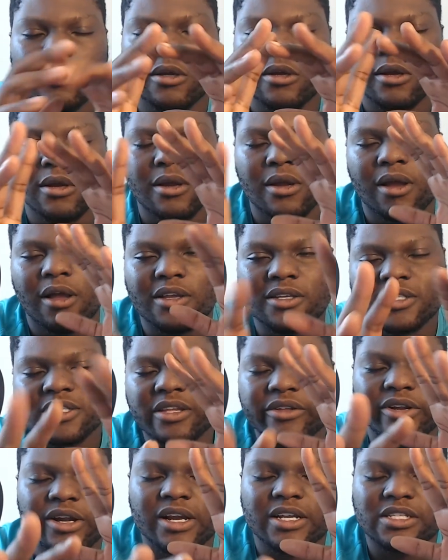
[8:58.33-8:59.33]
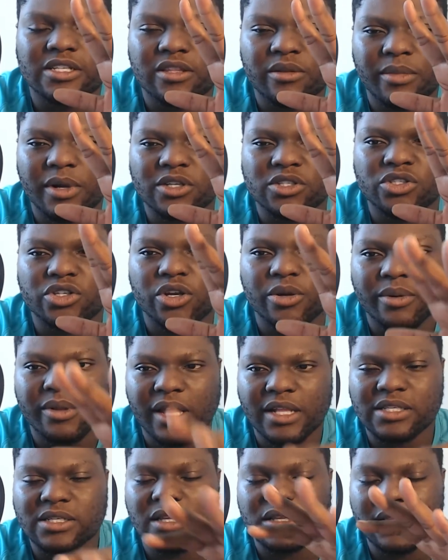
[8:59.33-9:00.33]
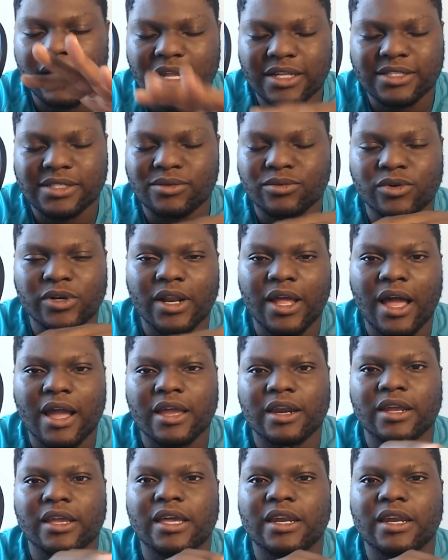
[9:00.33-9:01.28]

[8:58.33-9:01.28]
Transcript: let's say they're not considered the monster trio, but that's we're not going to get